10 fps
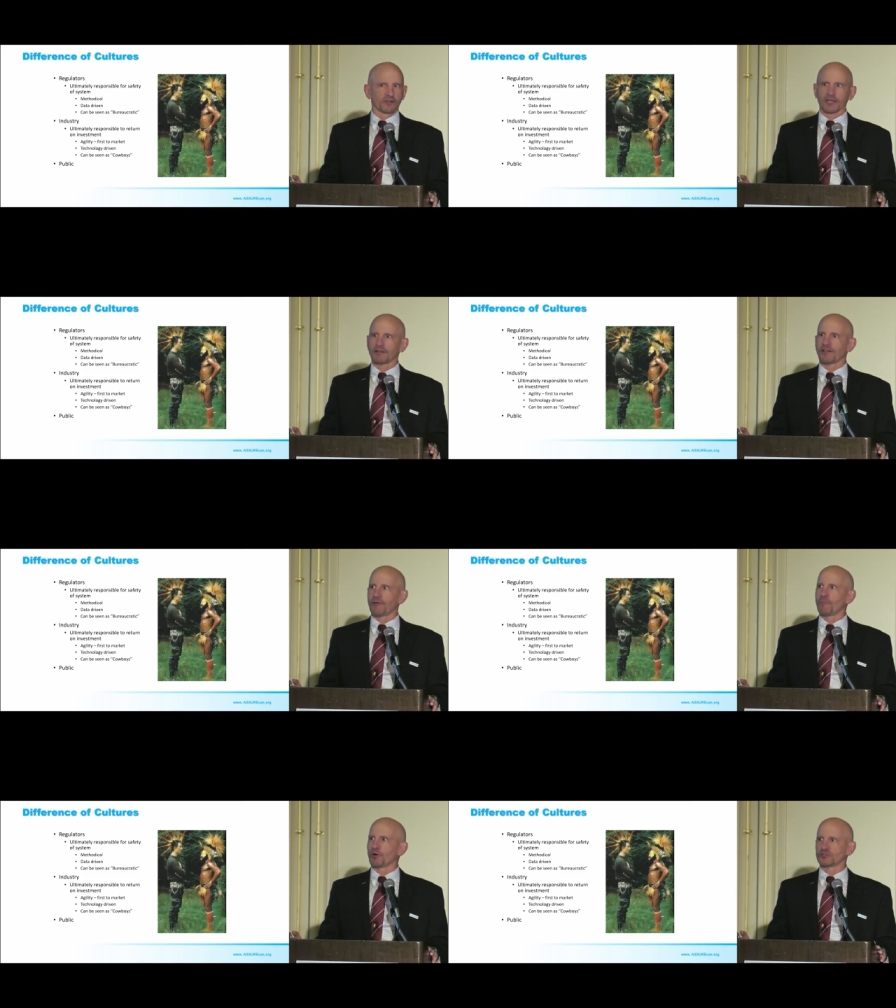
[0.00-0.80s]
Okay,
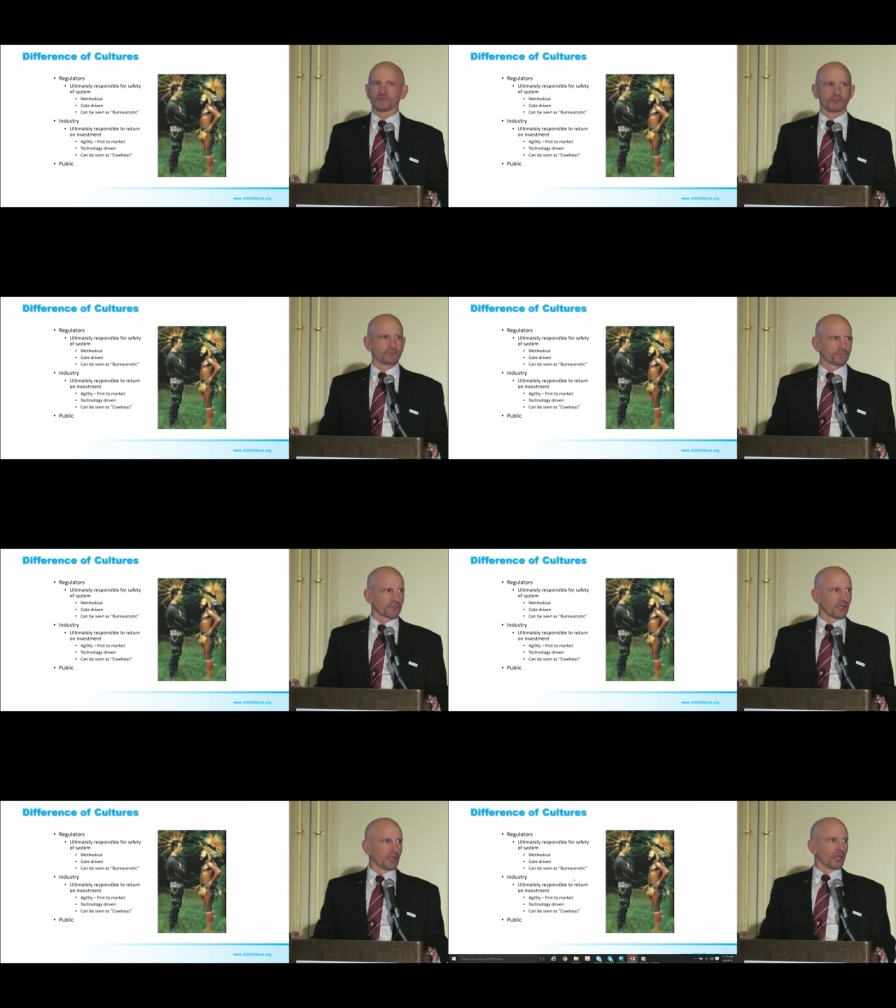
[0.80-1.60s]
most of you.
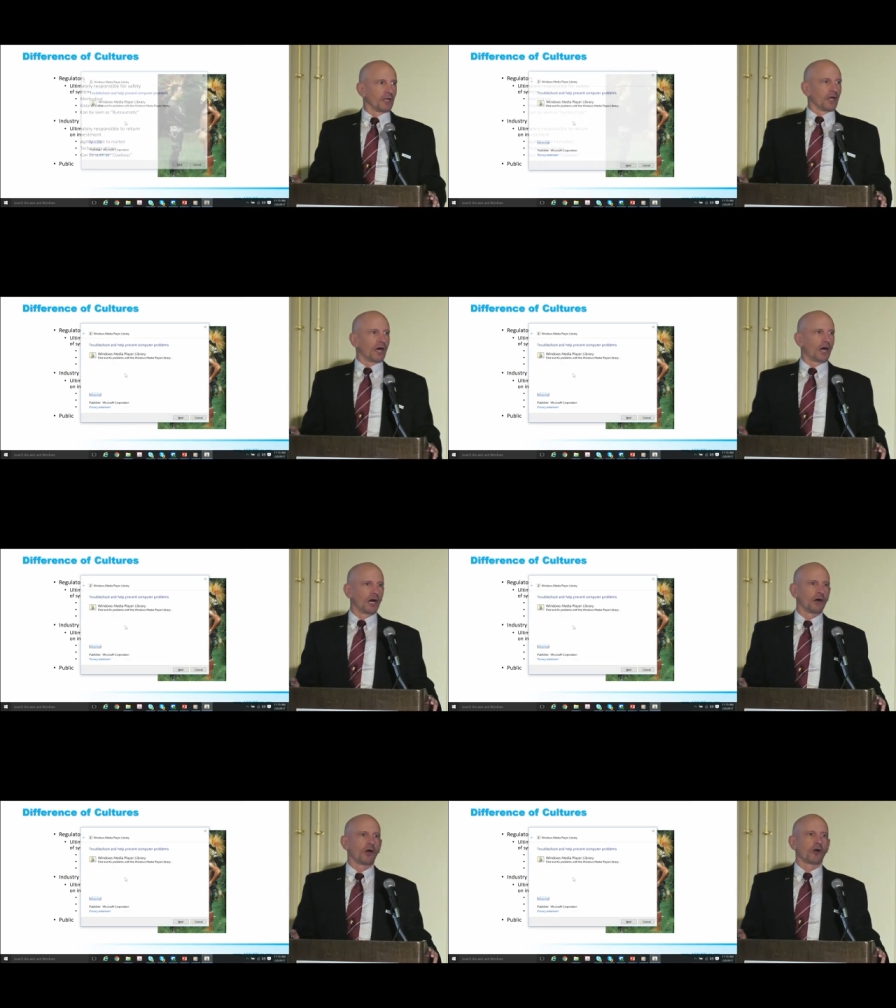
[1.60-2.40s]

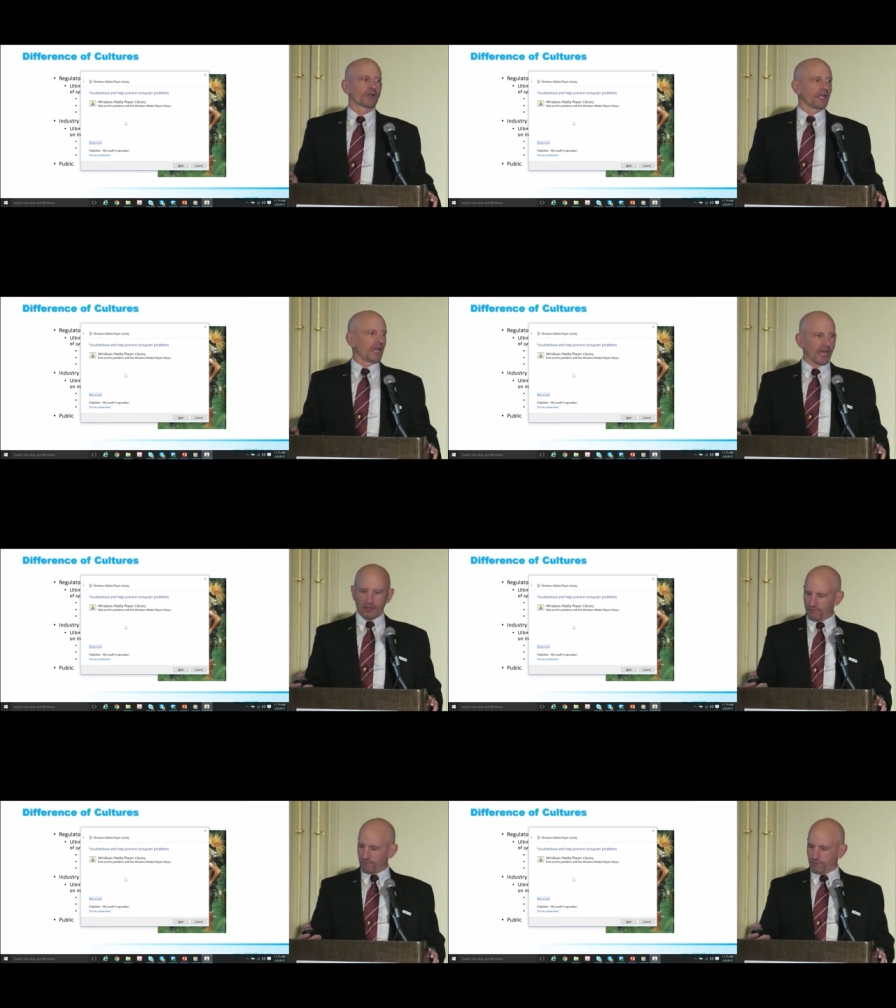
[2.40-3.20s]
Uh, okay,
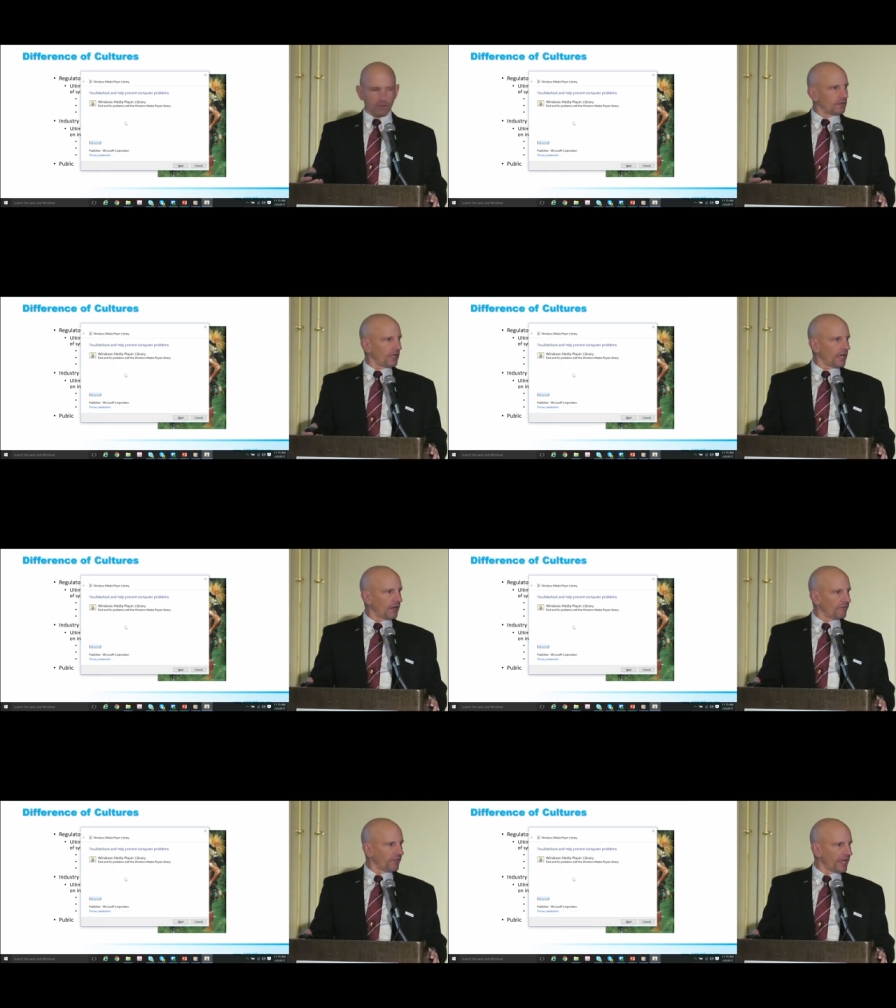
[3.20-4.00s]
out of,
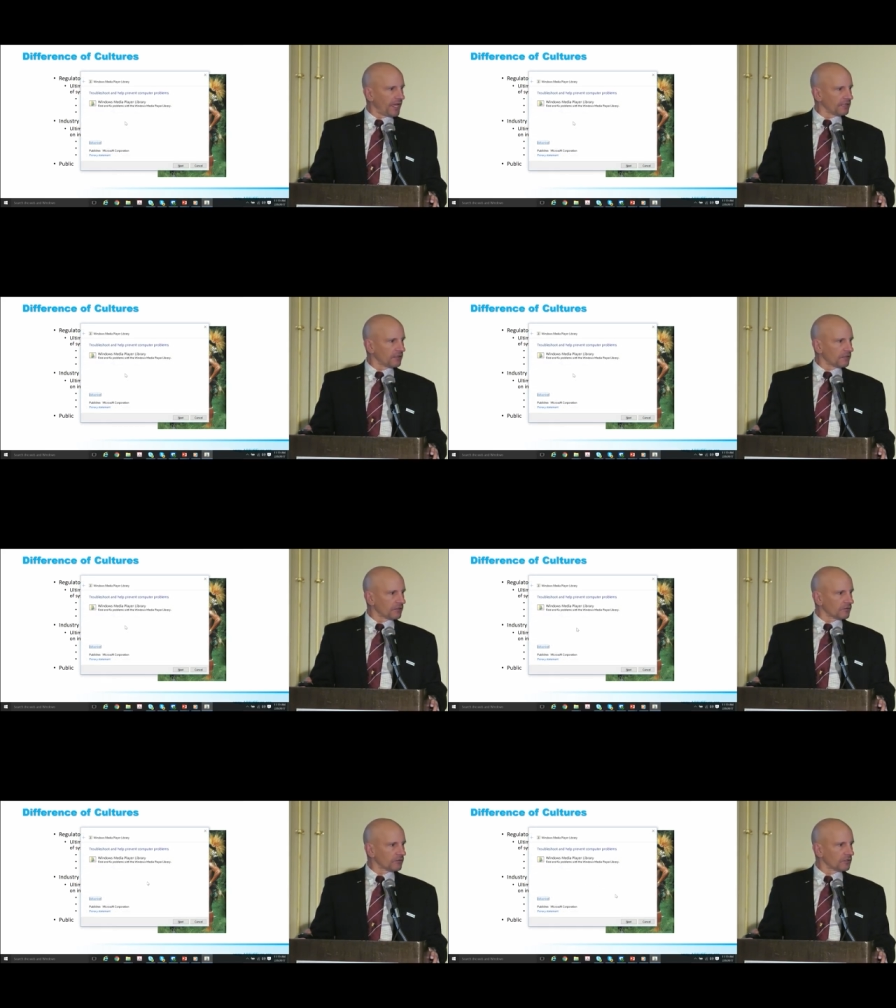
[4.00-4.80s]
out of that,
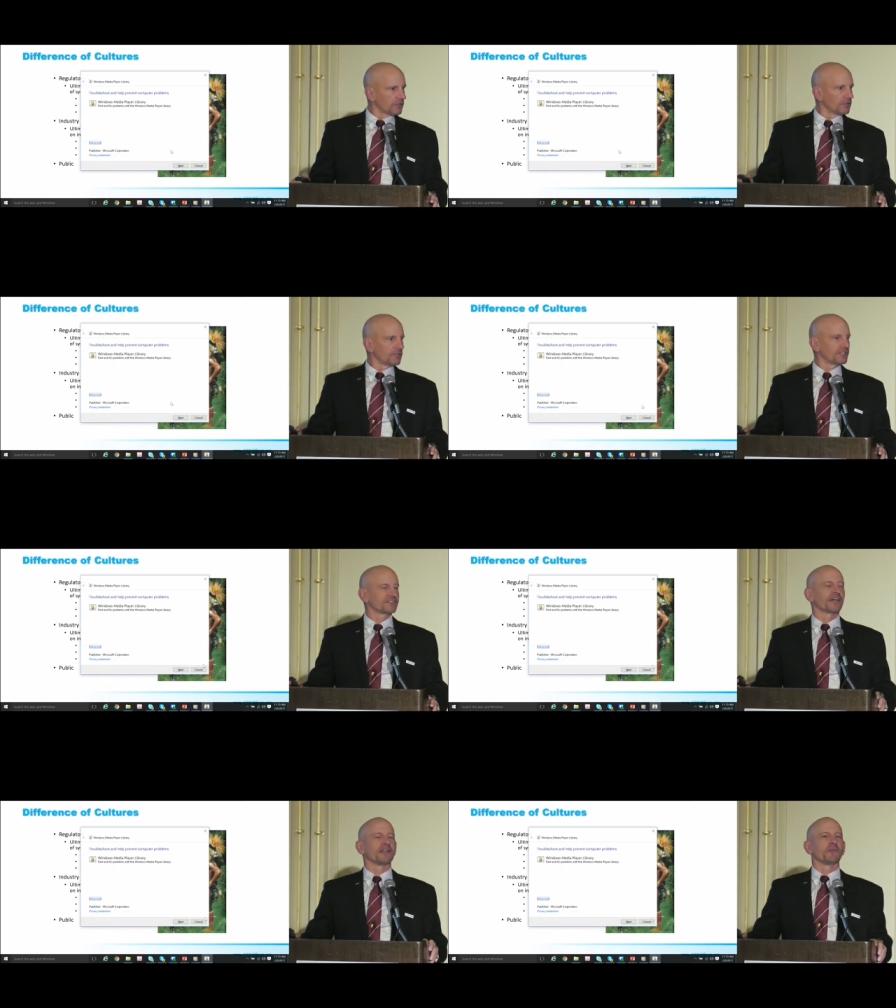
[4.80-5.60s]
uh-oh,
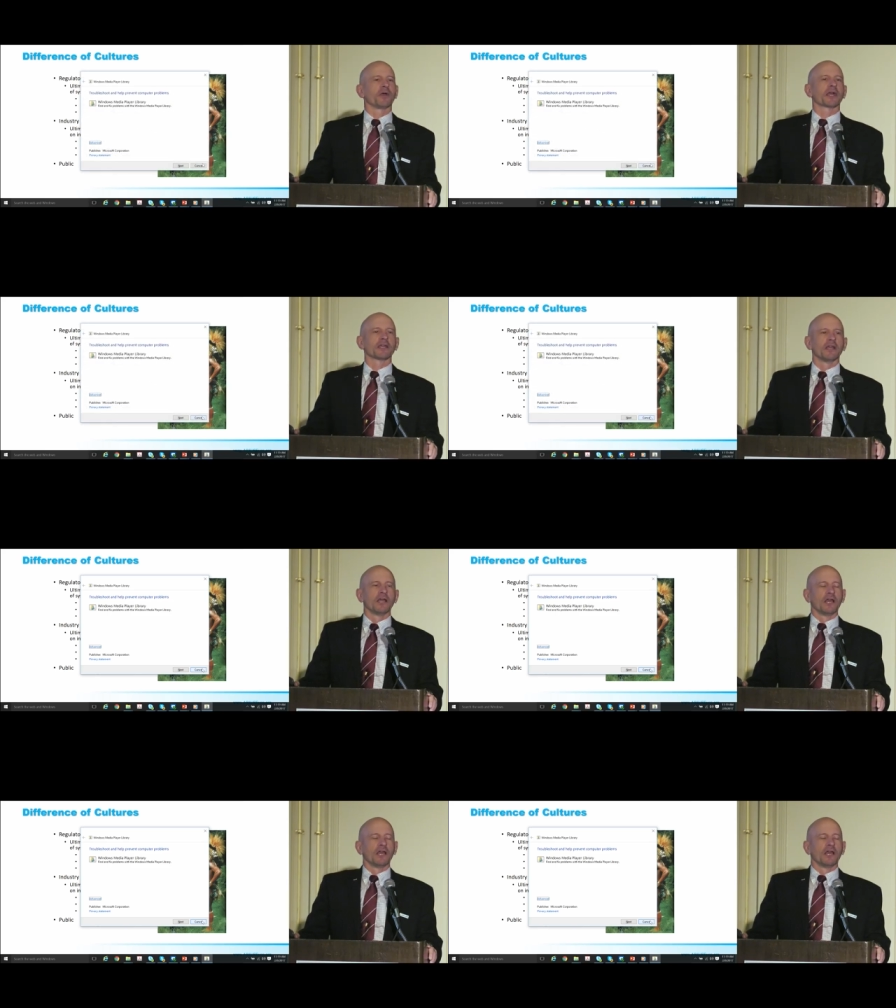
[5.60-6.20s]
he's got it in the back.